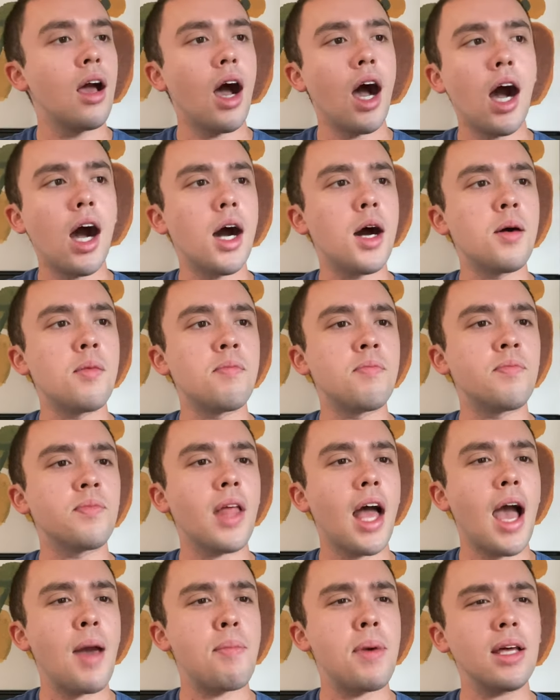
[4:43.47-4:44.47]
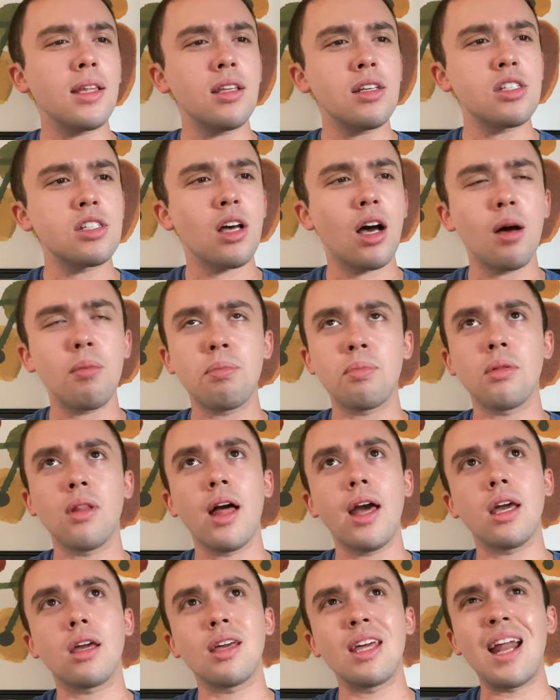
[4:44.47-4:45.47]
um, I picked this up
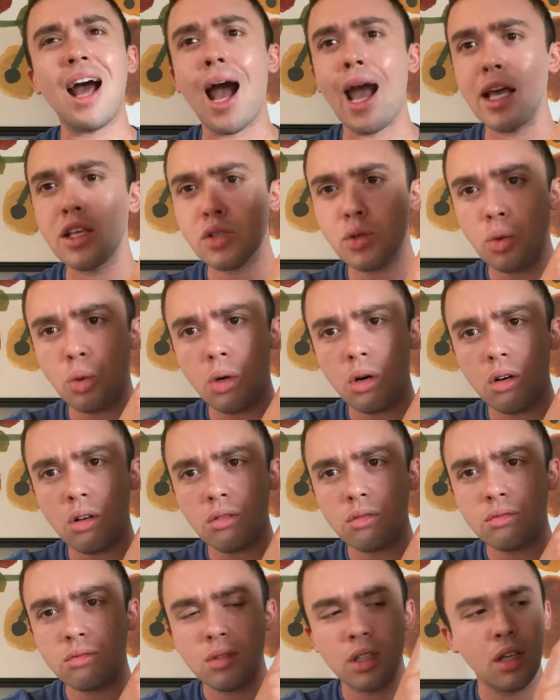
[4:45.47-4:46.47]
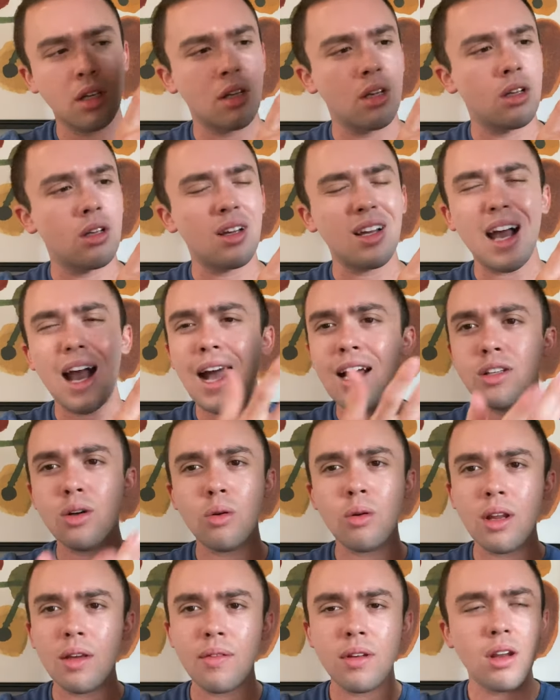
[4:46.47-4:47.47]
like in high school. I
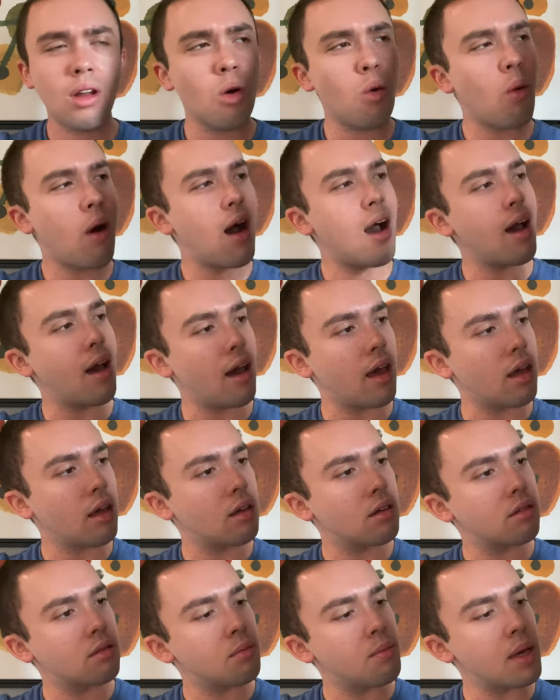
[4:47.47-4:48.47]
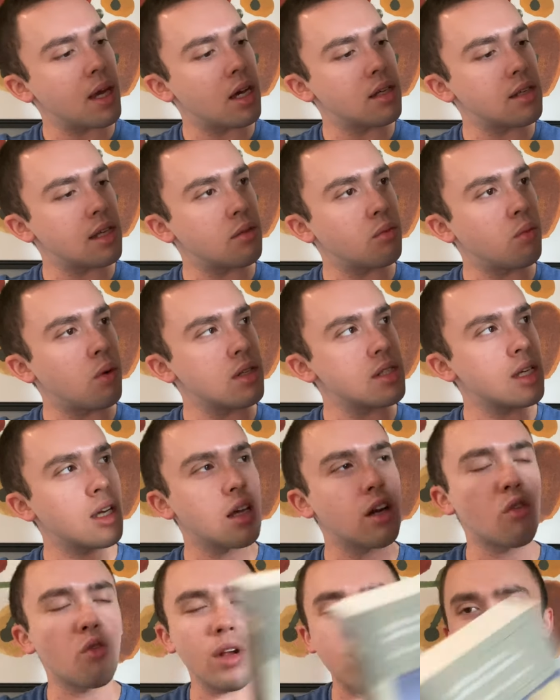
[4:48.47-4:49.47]
don't even know why, because I wasn't
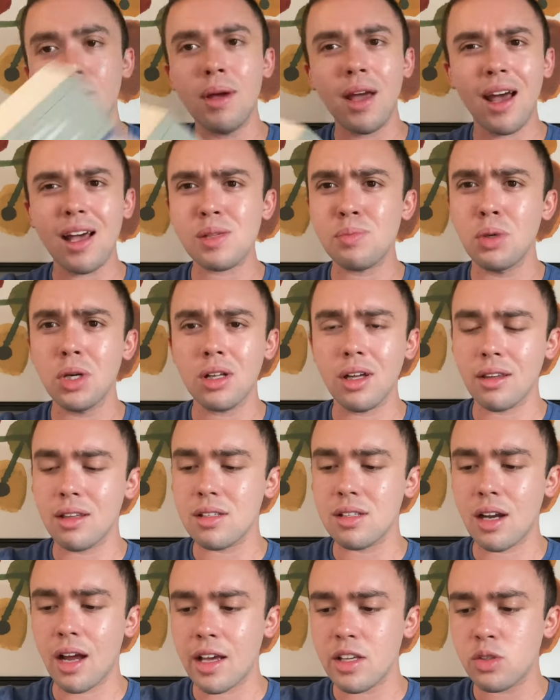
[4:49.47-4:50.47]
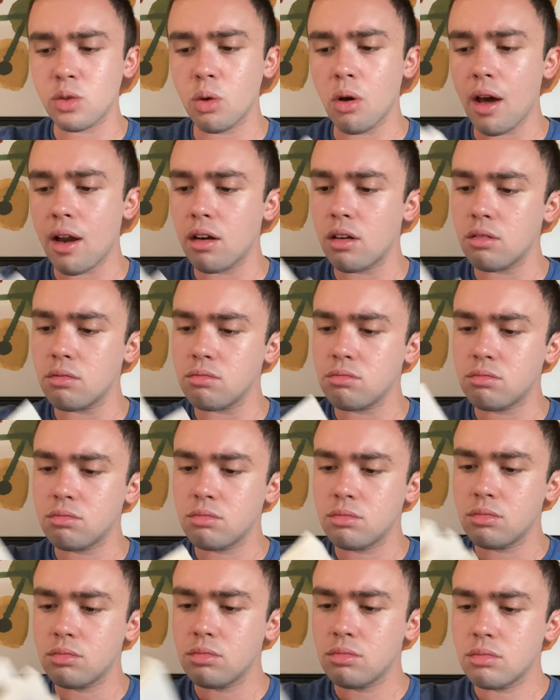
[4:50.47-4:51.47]
gonna read a big ass book like this in high school. I don't.
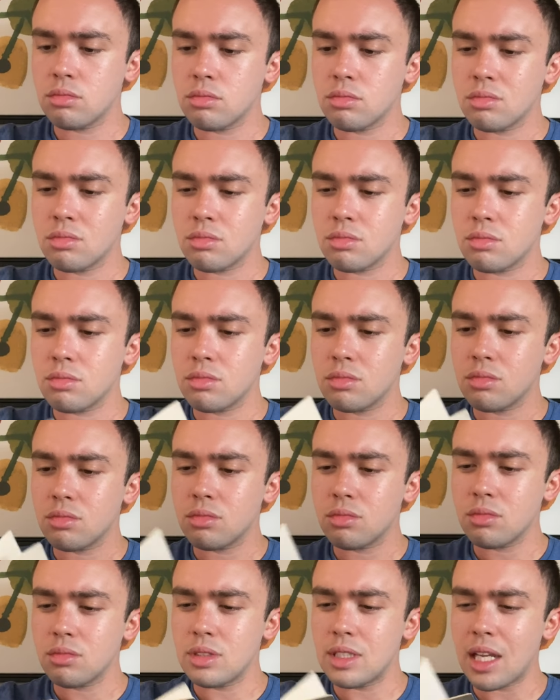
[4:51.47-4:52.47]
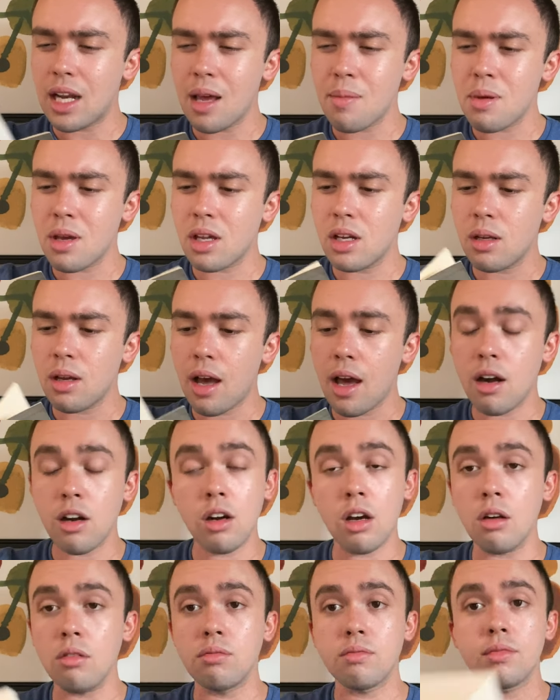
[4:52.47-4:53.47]
Did I pick it up? I don't
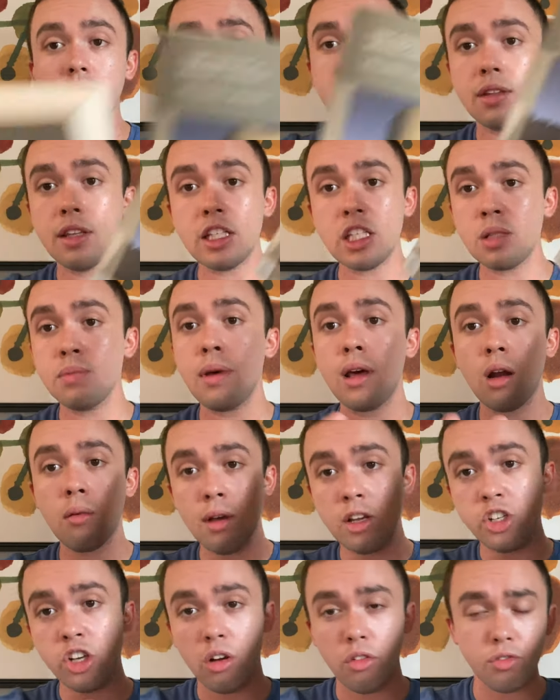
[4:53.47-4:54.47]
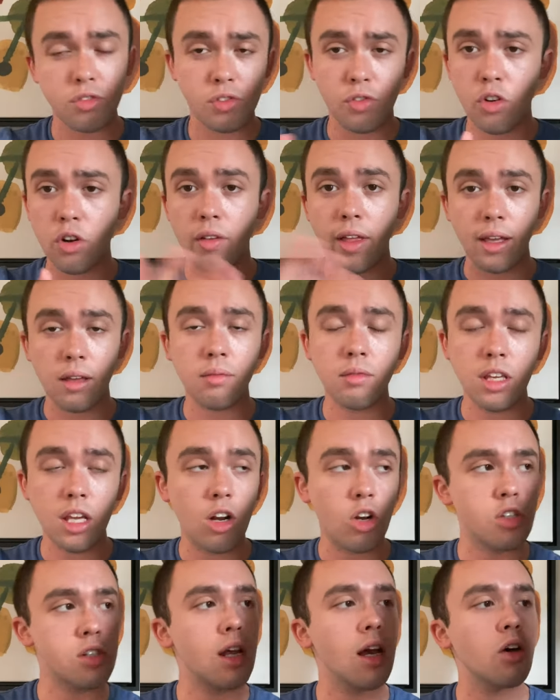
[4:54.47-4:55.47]
know. So this has been on my shelves for like
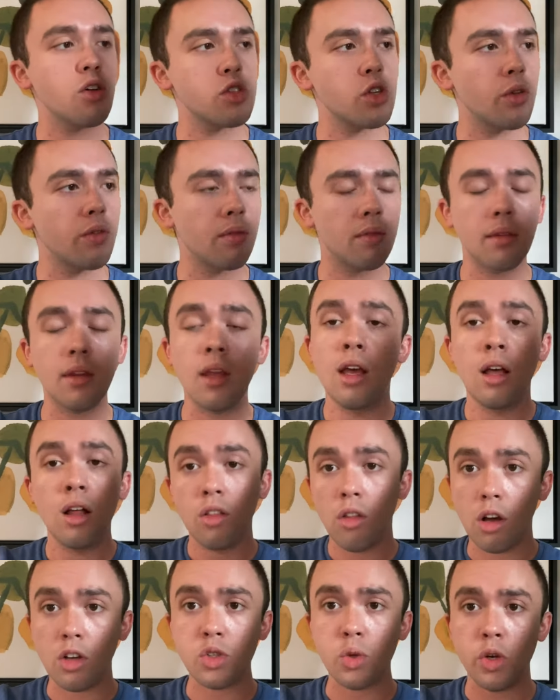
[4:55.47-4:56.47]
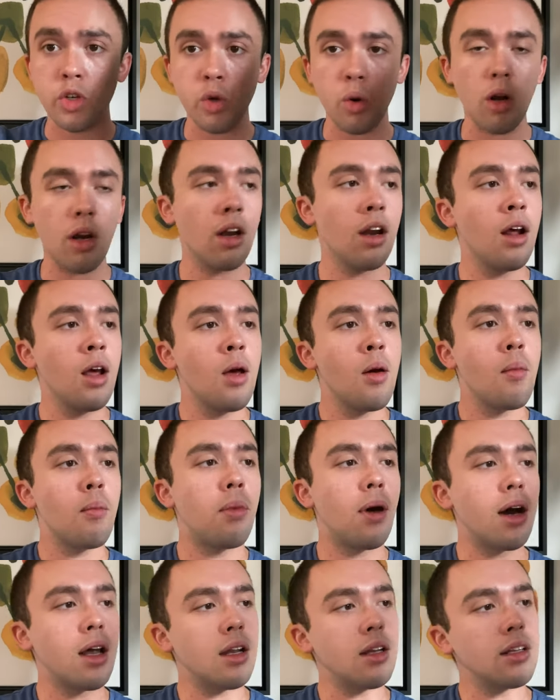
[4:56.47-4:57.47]
years now. So long story short,
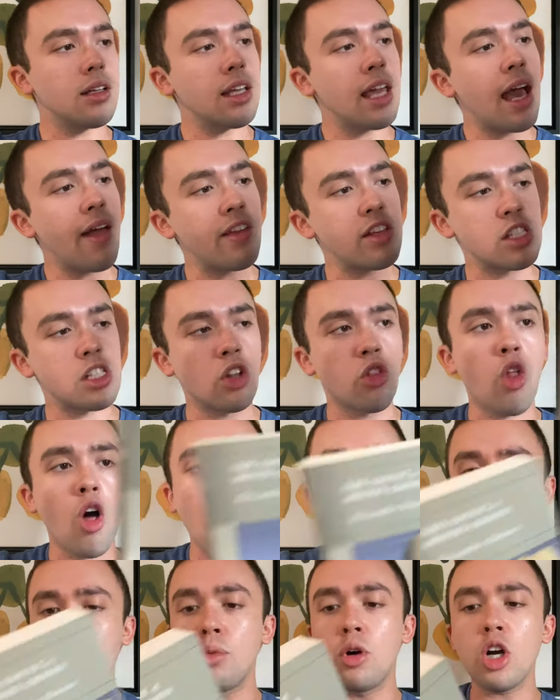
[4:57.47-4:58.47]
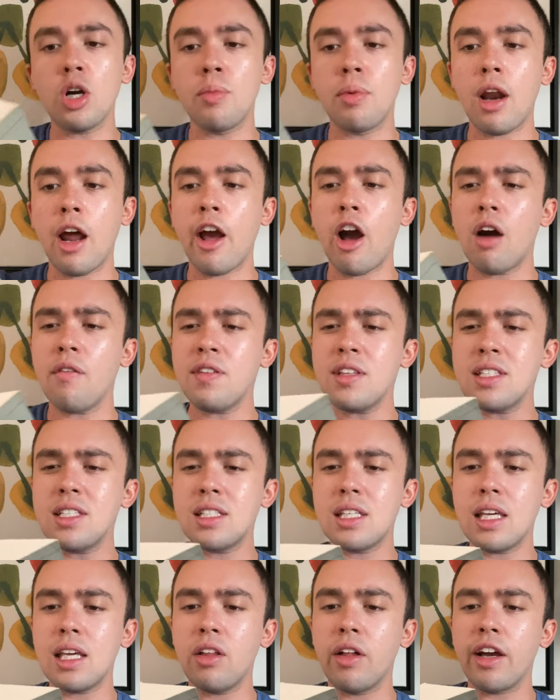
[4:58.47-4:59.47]
but yeah, this is a long book, but I often
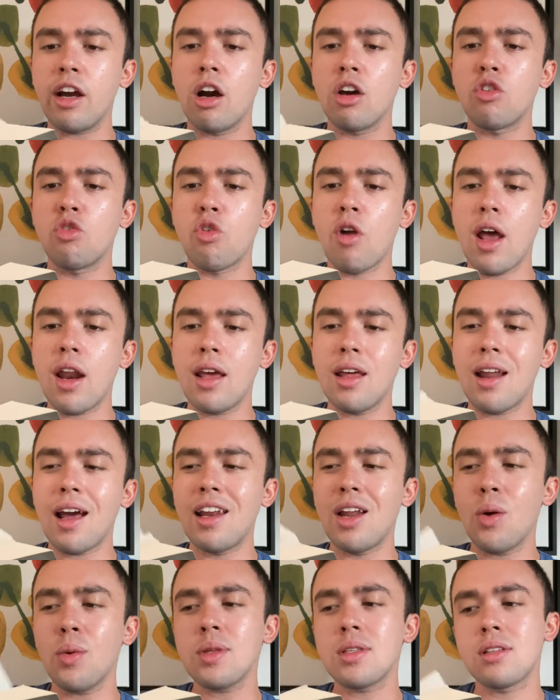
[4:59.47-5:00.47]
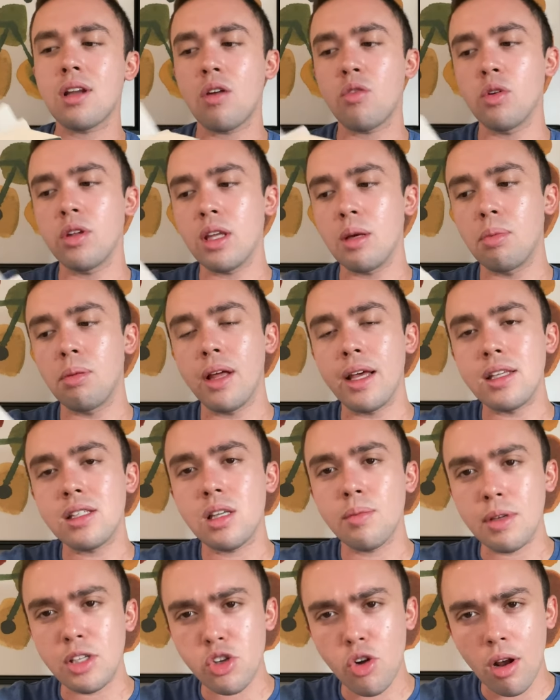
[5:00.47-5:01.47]
see like on Reddit, I know it's not really a place to
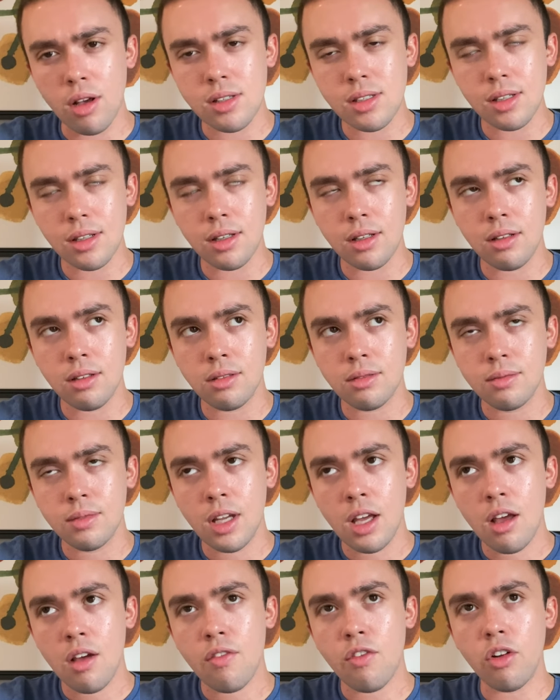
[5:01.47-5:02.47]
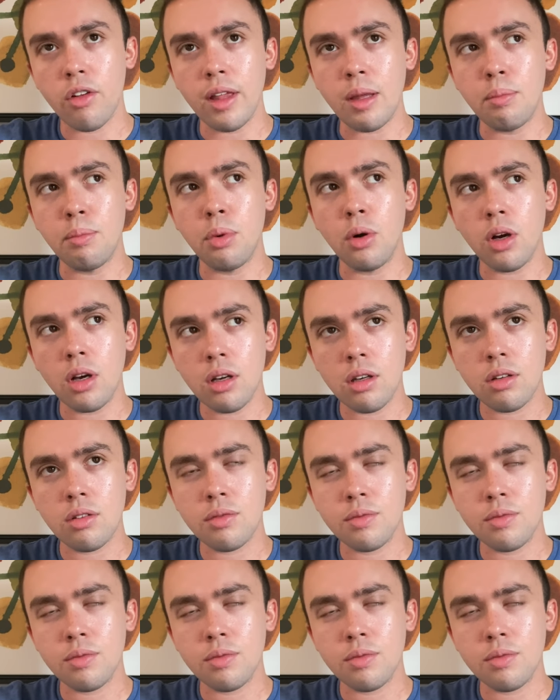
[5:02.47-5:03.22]
be trusted for like book